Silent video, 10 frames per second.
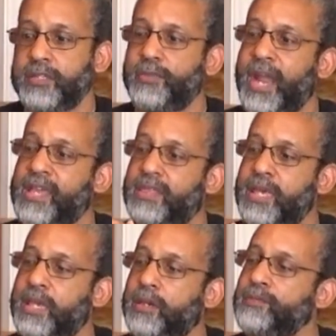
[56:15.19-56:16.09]
But I
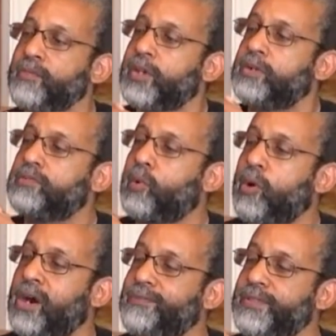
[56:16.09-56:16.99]
think more
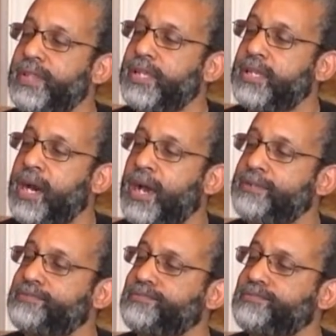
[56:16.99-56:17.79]
often than not,